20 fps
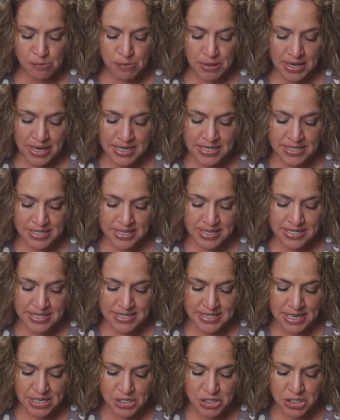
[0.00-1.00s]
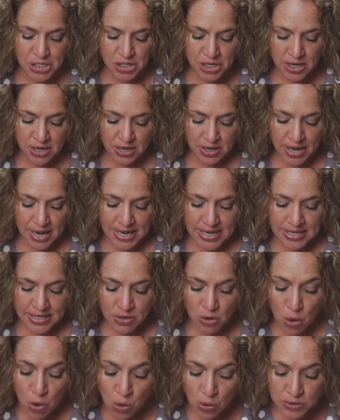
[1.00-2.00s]
Because it is such a
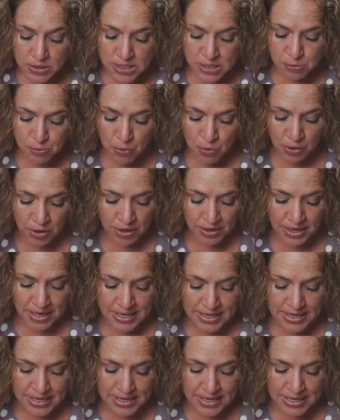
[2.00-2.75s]
cold sport,